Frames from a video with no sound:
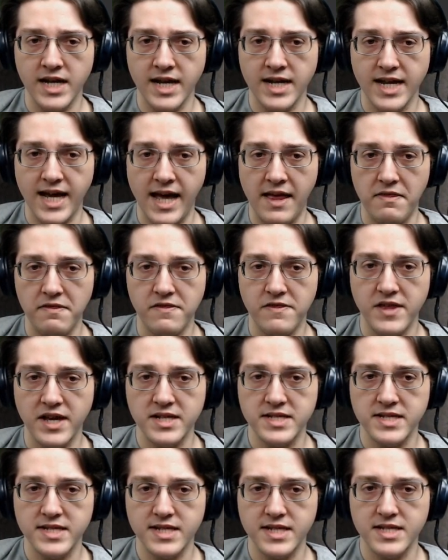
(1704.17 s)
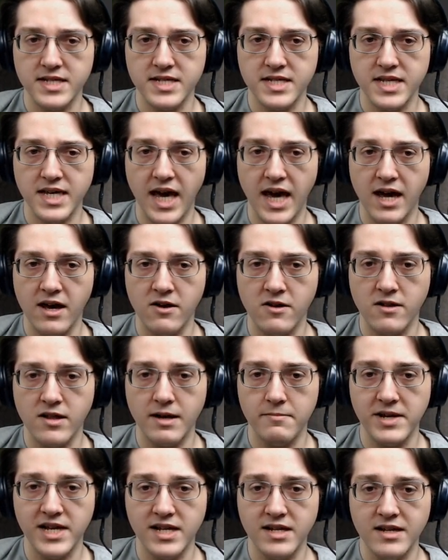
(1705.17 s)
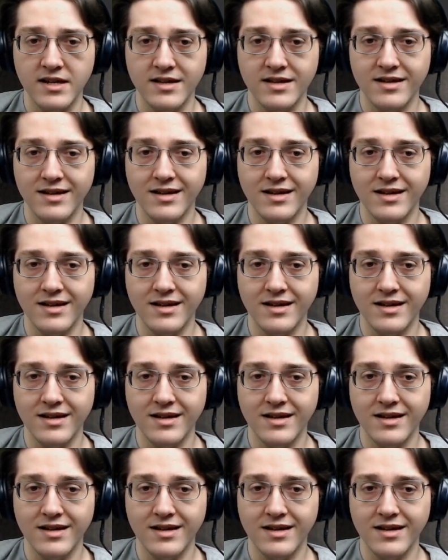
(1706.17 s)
And at this scale, I mean,